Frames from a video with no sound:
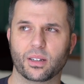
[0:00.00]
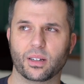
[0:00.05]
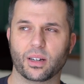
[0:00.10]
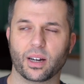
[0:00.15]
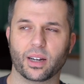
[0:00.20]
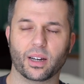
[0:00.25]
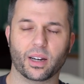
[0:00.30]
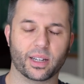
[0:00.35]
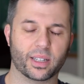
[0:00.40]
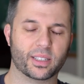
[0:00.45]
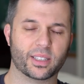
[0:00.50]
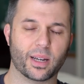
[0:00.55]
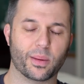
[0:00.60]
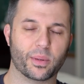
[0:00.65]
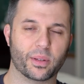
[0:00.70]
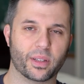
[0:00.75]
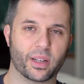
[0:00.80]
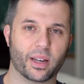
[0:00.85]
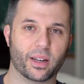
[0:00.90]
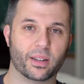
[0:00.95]
I
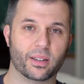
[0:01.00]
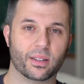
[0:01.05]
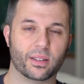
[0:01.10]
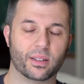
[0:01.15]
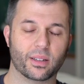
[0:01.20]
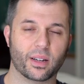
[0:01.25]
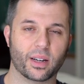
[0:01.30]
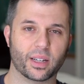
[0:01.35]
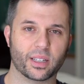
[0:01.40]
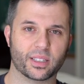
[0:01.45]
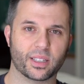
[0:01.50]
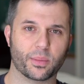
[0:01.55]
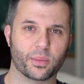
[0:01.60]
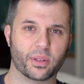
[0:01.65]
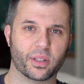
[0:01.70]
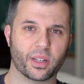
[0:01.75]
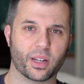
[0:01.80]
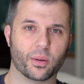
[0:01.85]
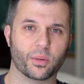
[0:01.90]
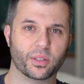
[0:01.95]
accepted that. I
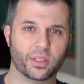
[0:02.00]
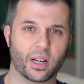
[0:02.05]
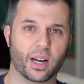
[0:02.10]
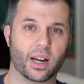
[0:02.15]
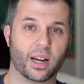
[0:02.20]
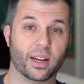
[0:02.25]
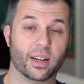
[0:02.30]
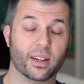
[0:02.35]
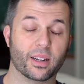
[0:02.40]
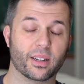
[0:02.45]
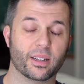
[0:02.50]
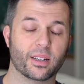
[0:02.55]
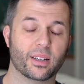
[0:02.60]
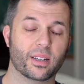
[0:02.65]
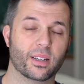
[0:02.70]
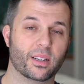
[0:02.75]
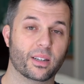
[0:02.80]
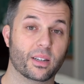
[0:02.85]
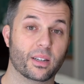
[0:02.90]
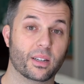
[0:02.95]
accepted that I would die
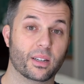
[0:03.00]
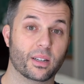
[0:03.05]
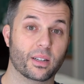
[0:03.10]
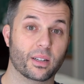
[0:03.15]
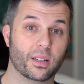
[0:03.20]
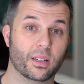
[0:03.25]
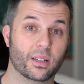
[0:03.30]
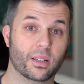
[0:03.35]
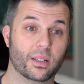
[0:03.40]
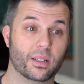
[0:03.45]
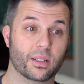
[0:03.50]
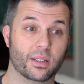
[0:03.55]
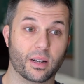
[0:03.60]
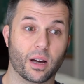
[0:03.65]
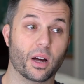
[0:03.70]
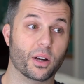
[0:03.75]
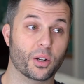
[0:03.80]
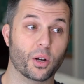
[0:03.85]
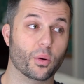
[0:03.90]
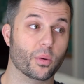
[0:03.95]

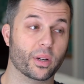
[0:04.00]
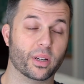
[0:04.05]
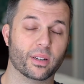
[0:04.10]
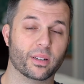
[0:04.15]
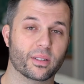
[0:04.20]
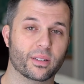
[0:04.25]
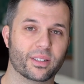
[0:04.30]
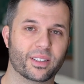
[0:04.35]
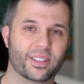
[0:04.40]
not knowing.